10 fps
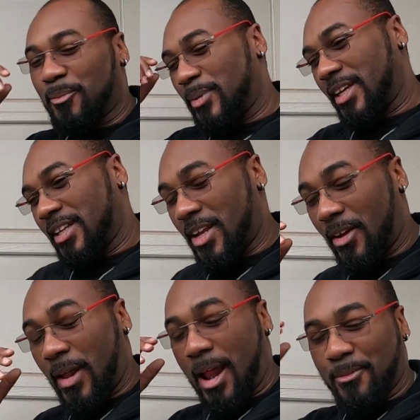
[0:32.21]
But
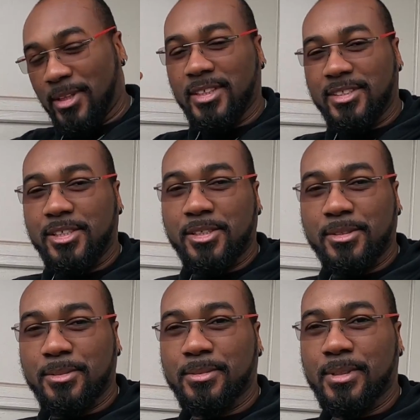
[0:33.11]
no, I really
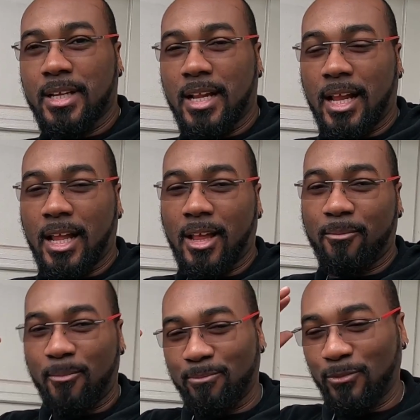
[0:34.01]
do
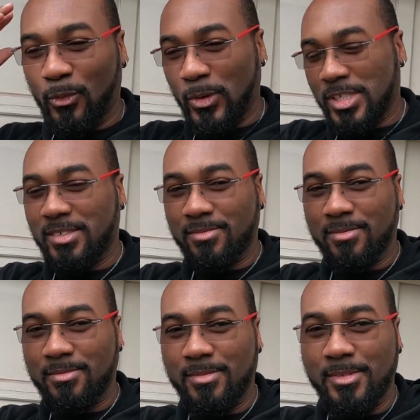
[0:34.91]
wish
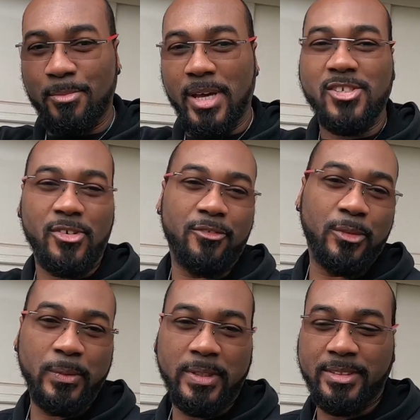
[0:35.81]
the best for
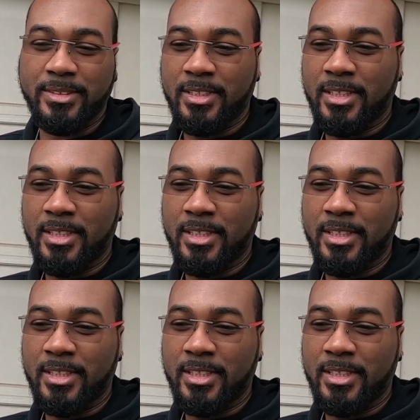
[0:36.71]
everyone.